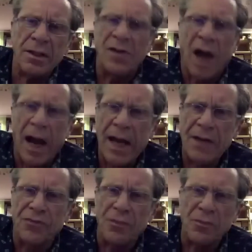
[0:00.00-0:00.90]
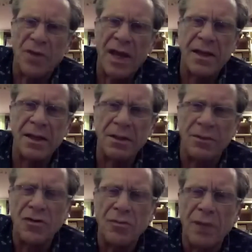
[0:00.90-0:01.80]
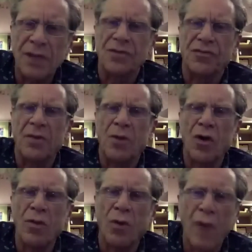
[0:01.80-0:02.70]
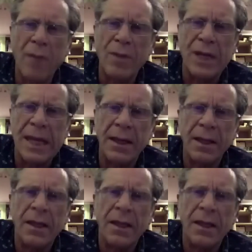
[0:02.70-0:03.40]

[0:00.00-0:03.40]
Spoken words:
dies from taking too much of some herbal remedy,